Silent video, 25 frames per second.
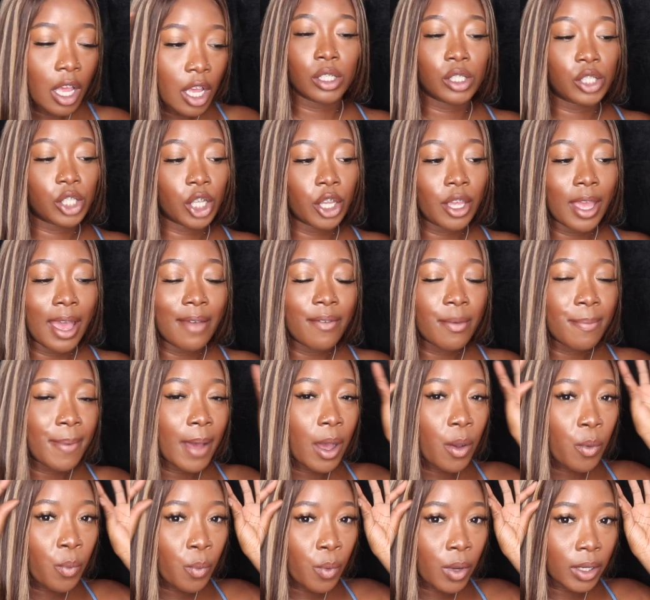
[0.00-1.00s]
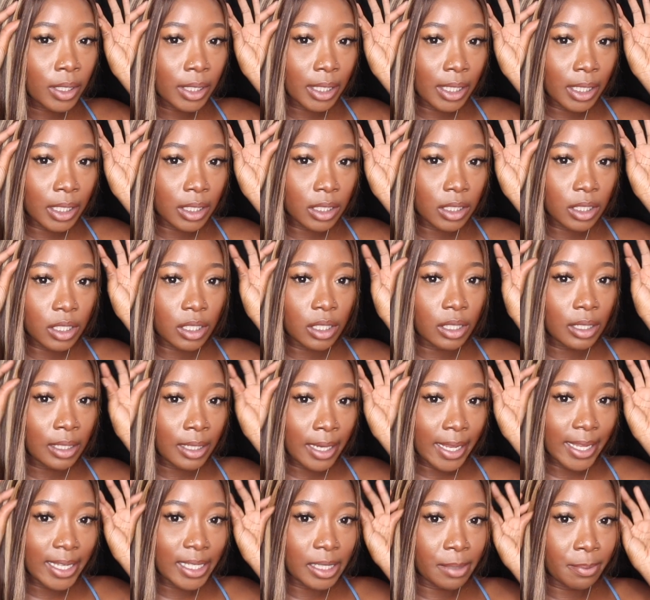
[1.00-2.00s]
So you have about 1 inch
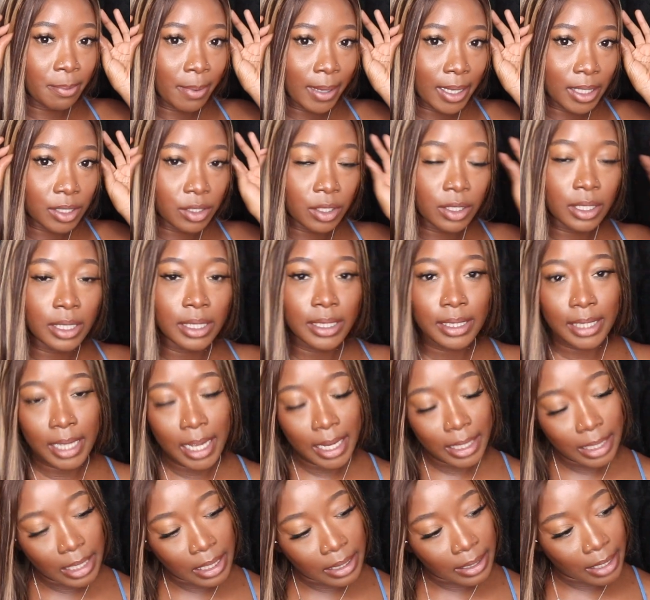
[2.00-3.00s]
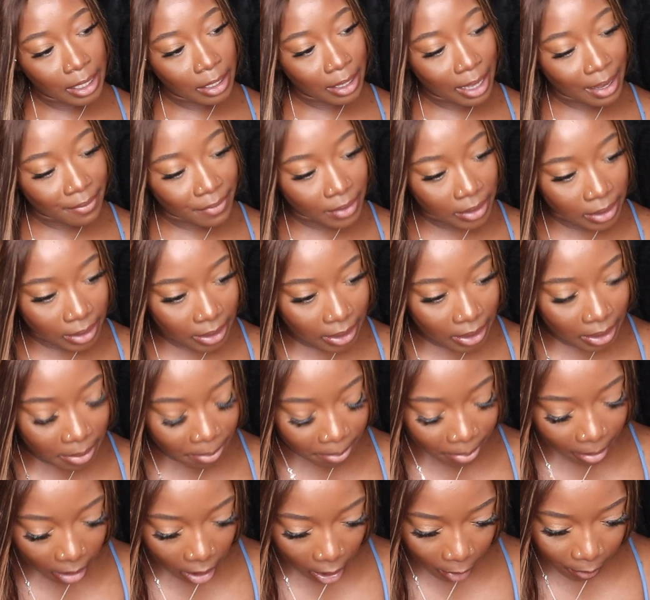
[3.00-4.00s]
lace space on the side, and then you have a
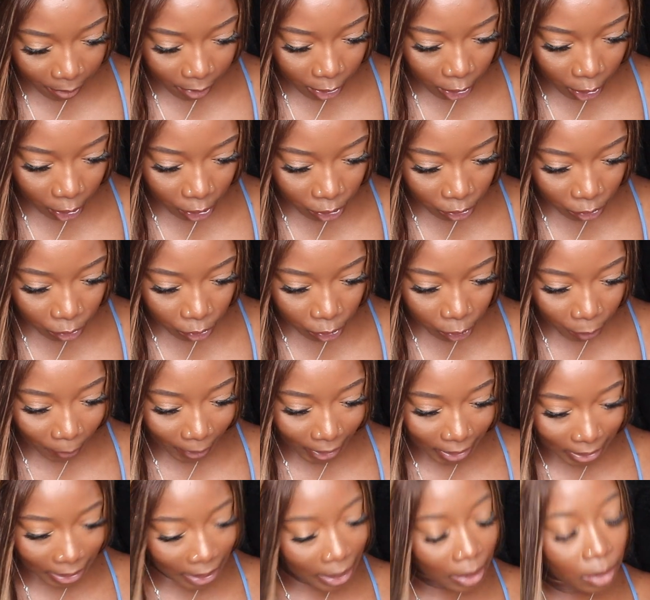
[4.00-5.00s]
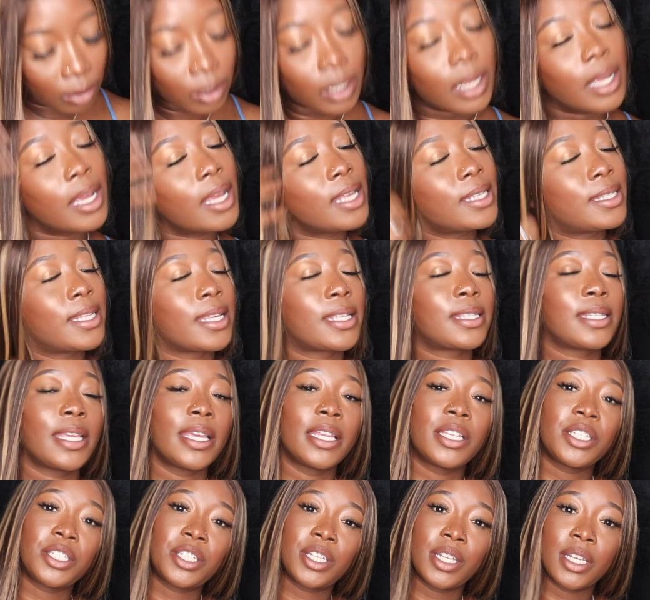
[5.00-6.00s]
deep part which goes all the way down 6
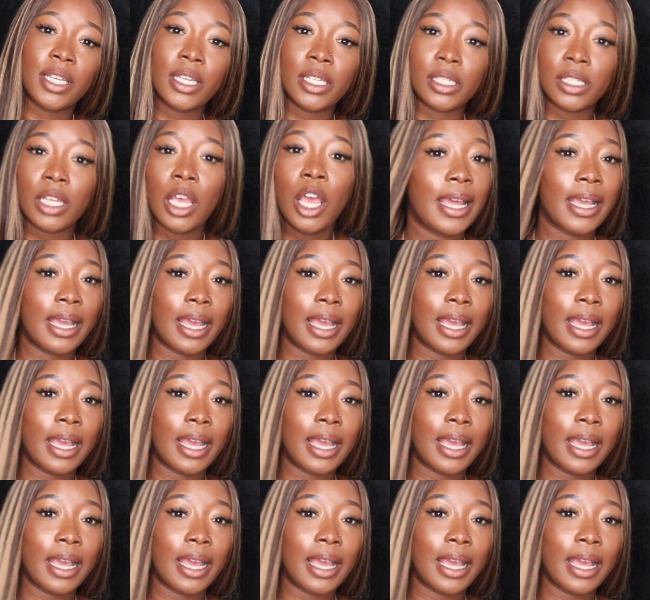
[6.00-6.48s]
inches.